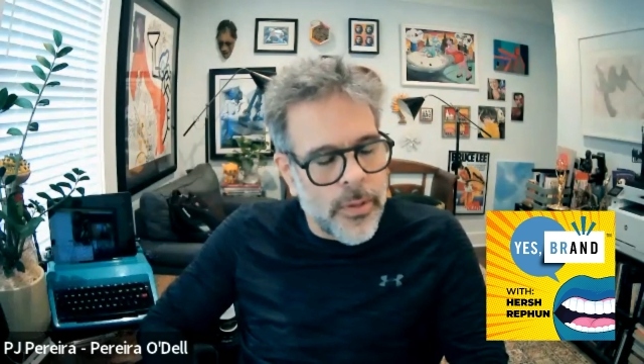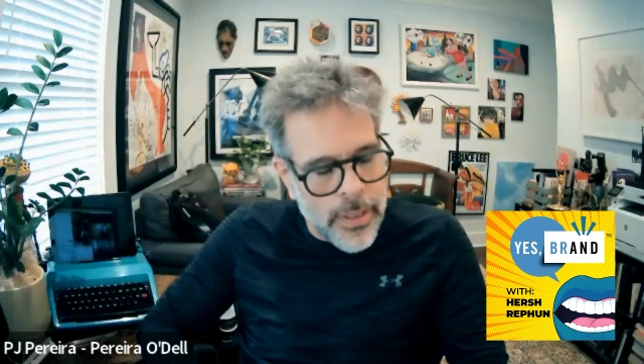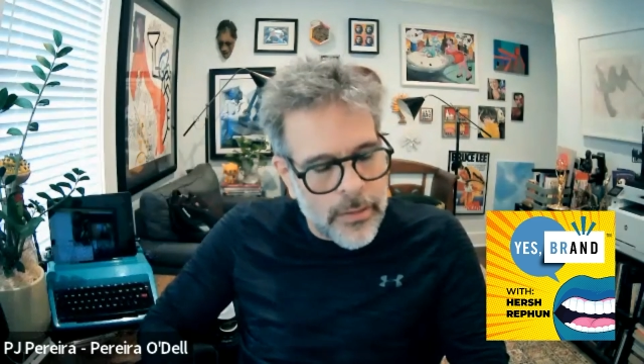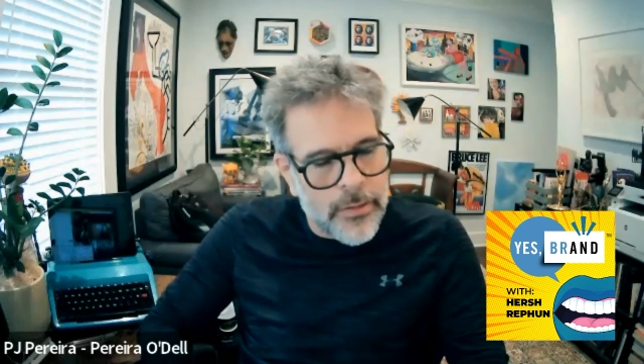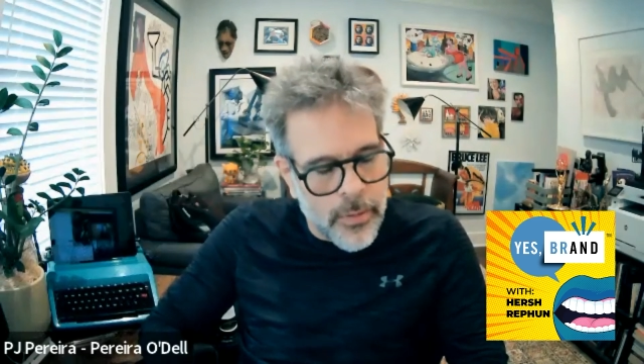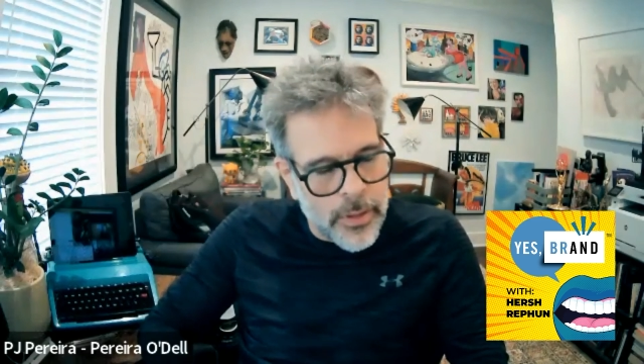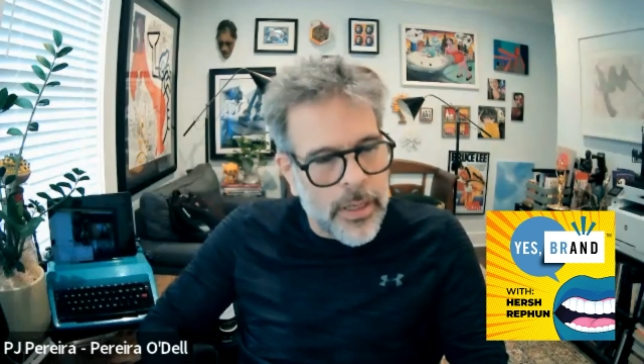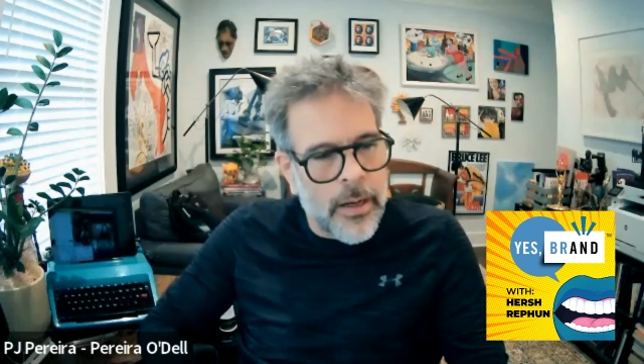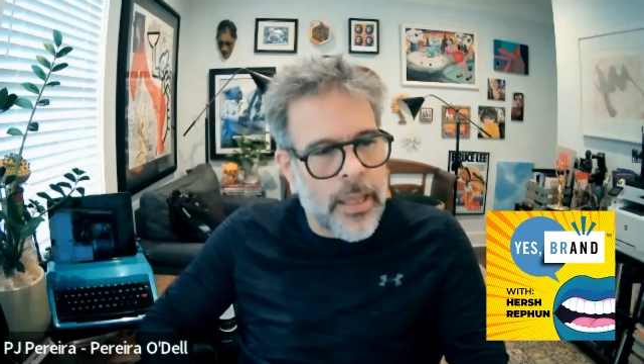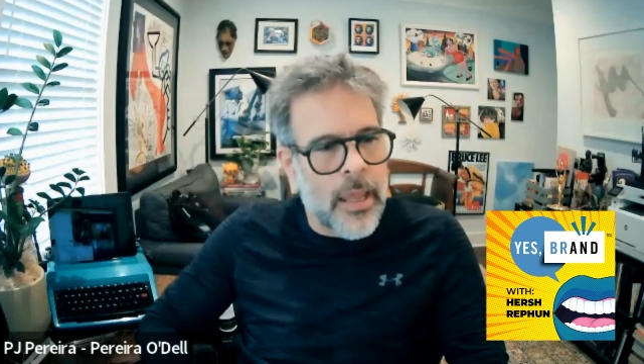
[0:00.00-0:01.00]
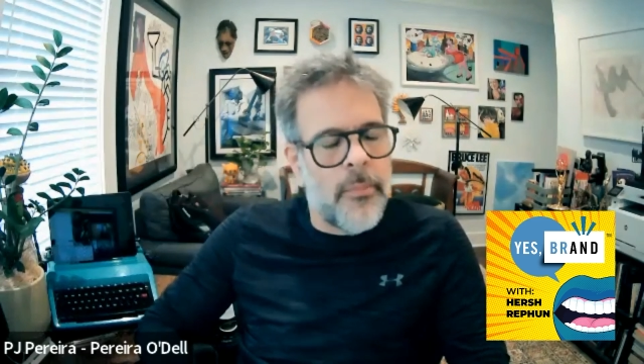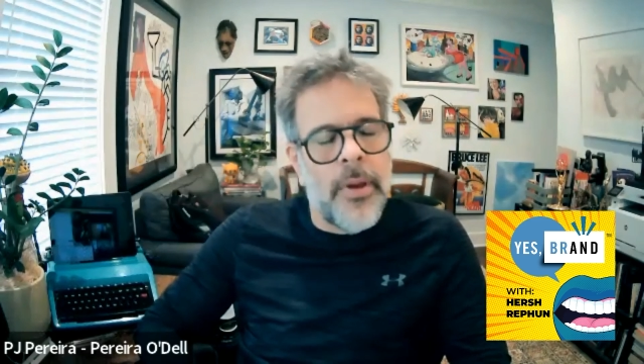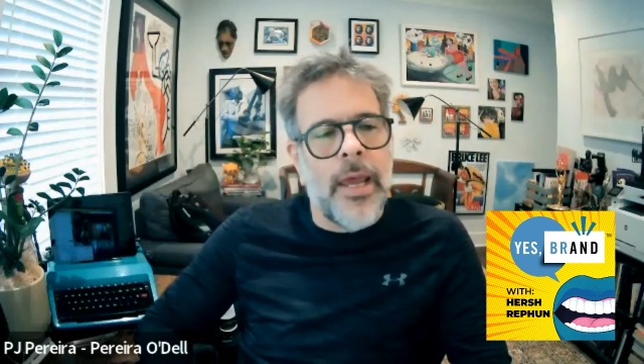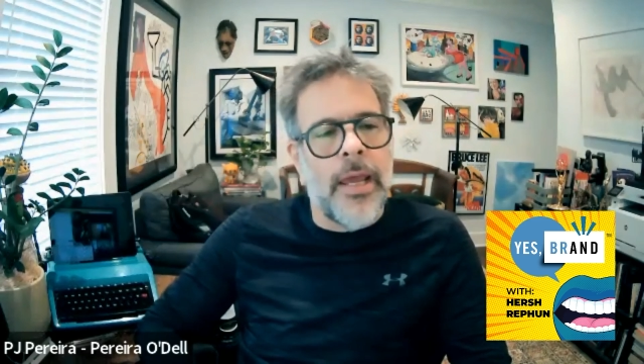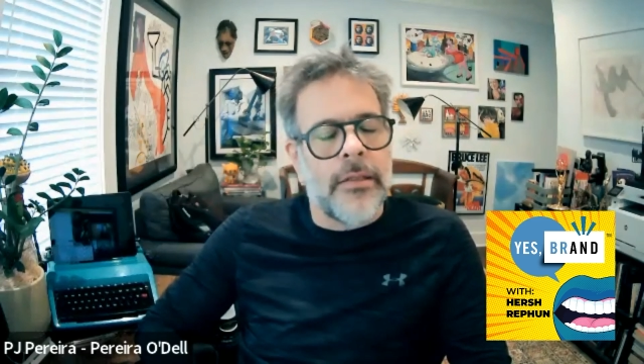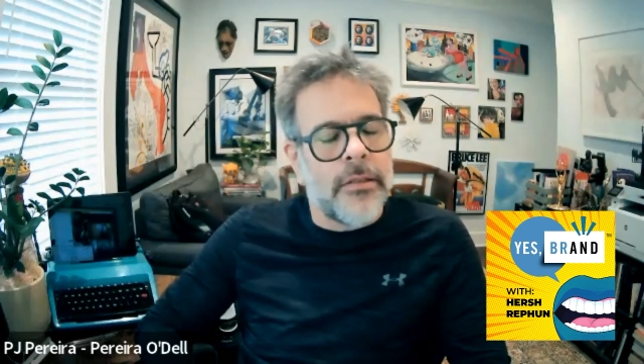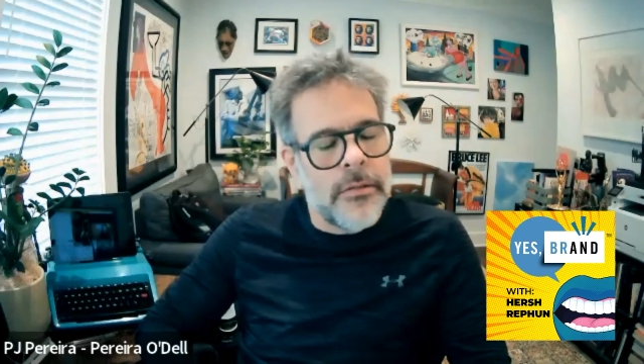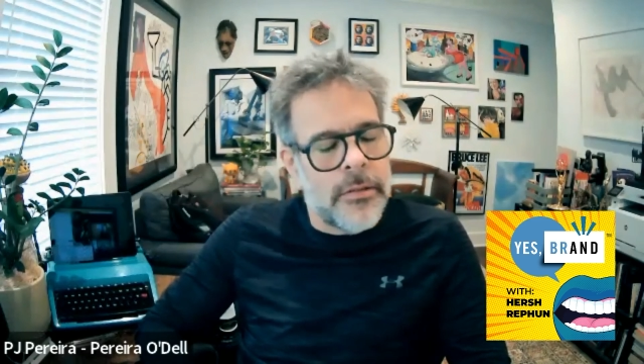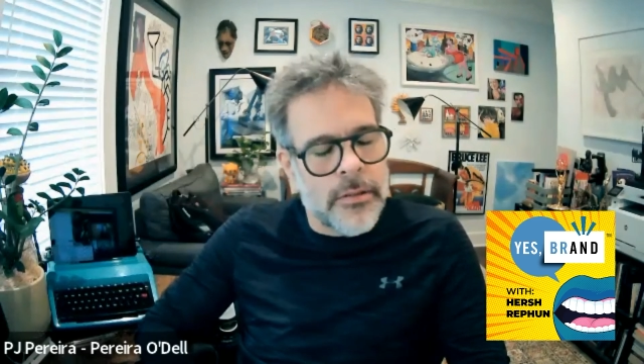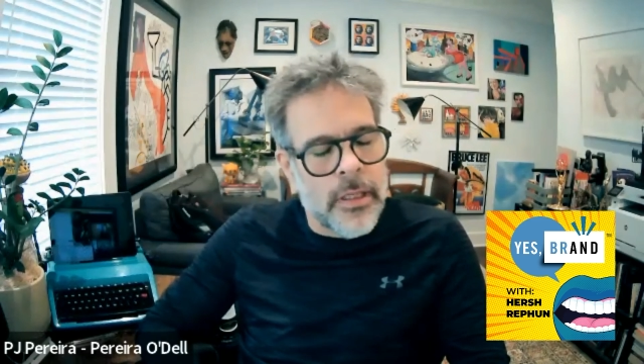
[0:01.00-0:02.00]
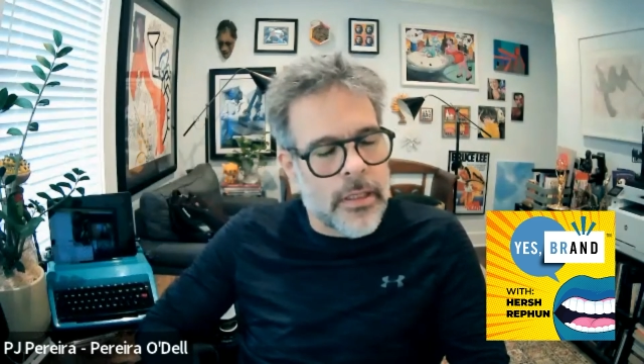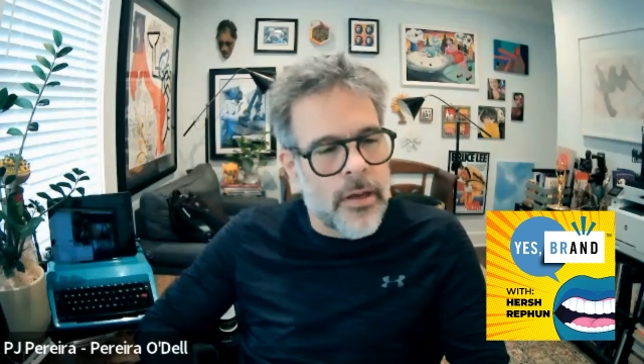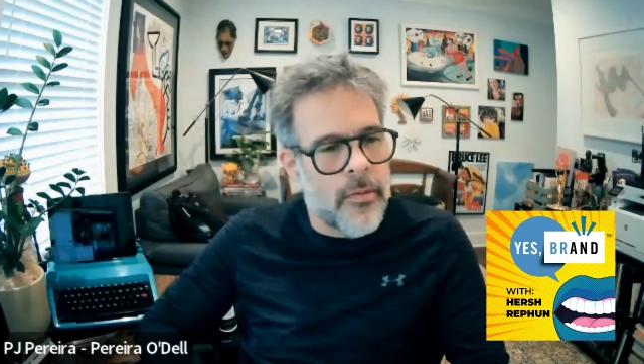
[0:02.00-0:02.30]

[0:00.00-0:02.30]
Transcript: And that's why I came back. And so it's just like